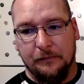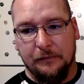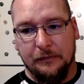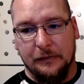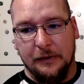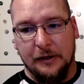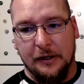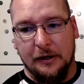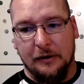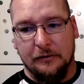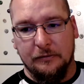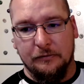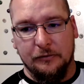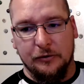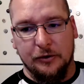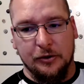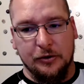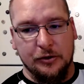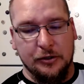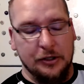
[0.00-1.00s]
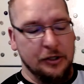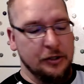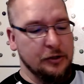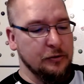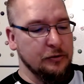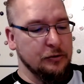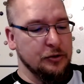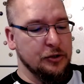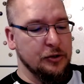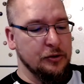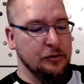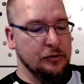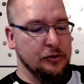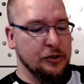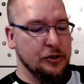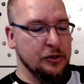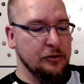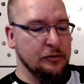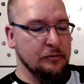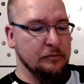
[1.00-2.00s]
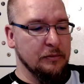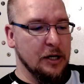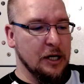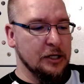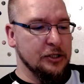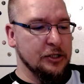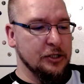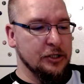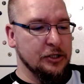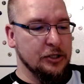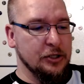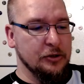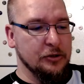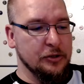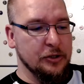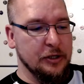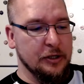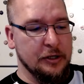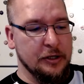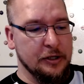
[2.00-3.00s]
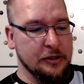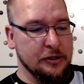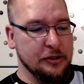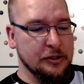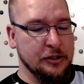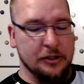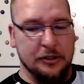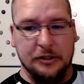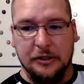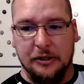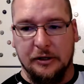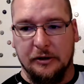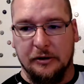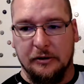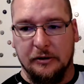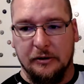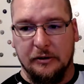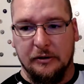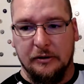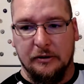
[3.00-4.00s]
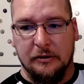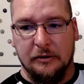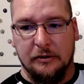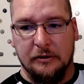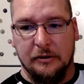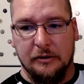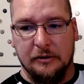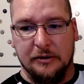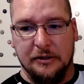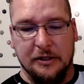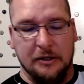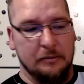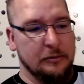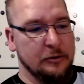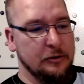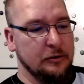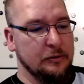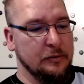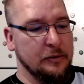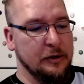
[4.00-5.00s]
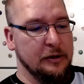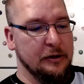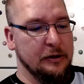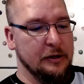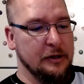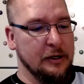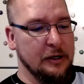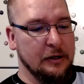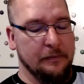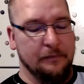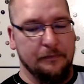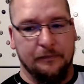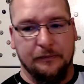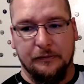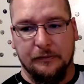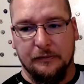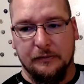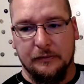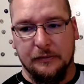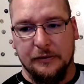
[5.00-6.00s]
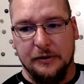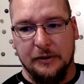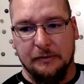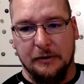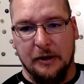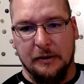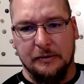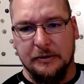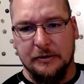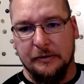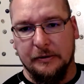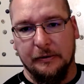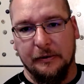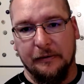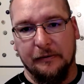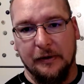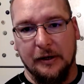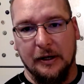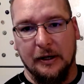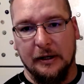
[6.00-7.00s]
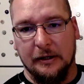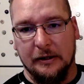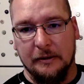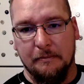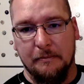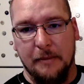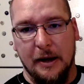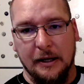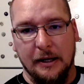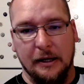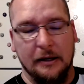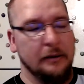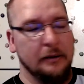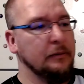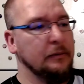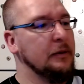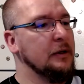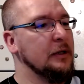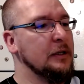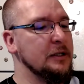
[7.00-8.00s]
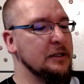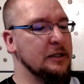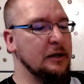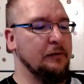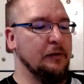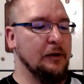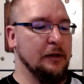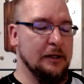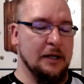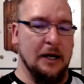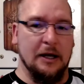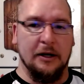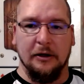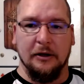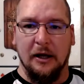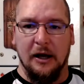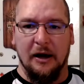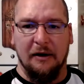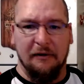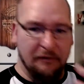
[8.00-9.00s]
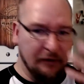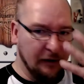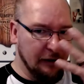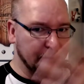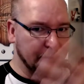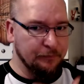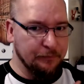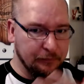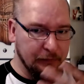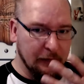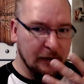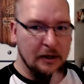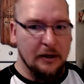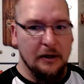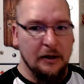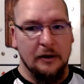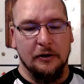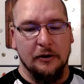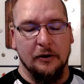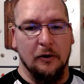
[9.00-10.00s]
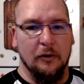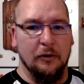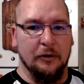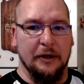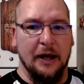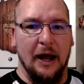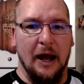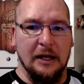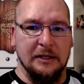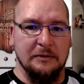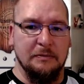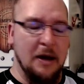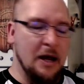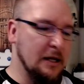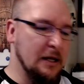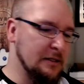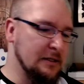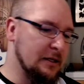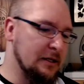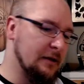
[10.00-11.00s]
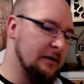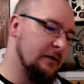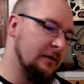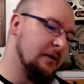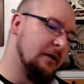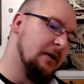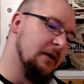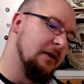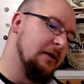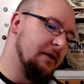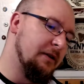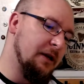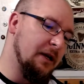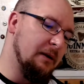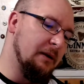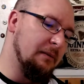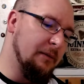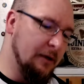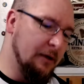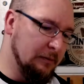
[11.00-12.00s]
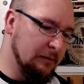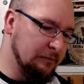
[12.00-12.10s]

They don't usually do too much. It's usually just their symbol with sometimes, I mean, if you get like the mega stuff like that, you'll have the whole gas mask thing. But